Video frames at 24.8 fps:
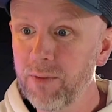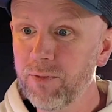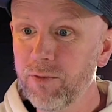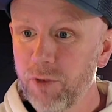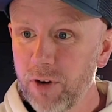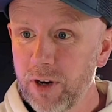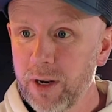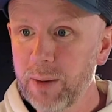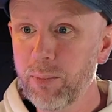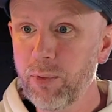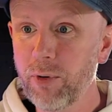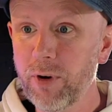I'm
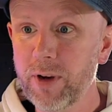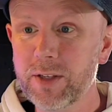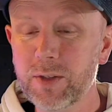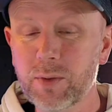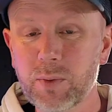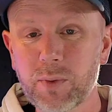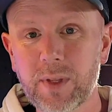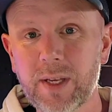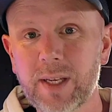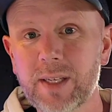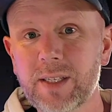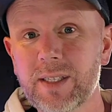really
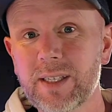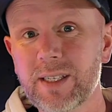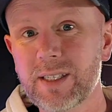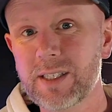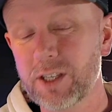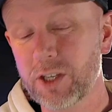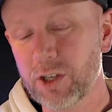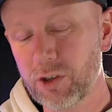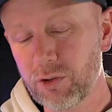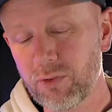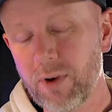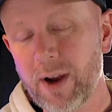impressed with this.
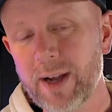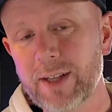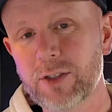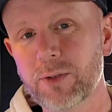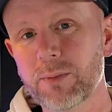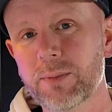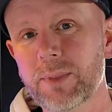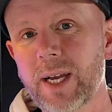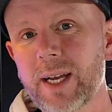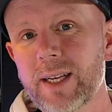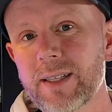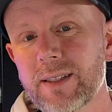It's a great
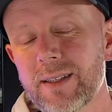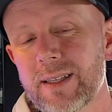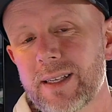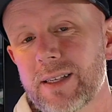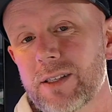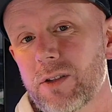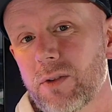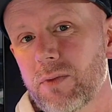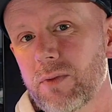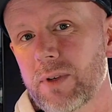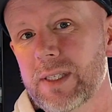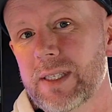update to the
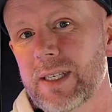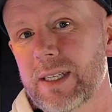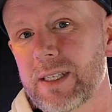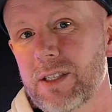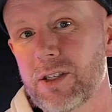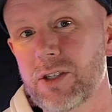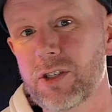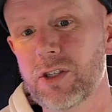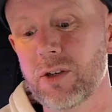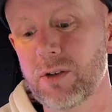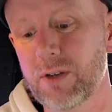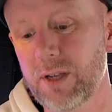Insta three
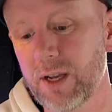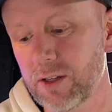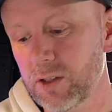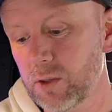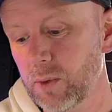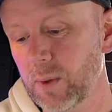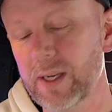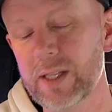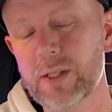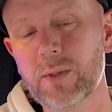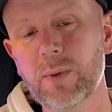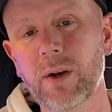sixty Studio
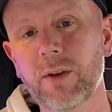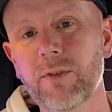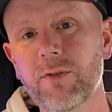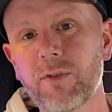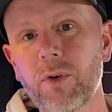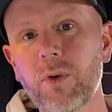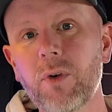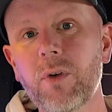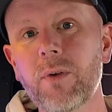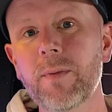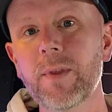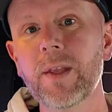twenty
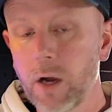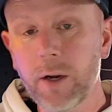twenty-four.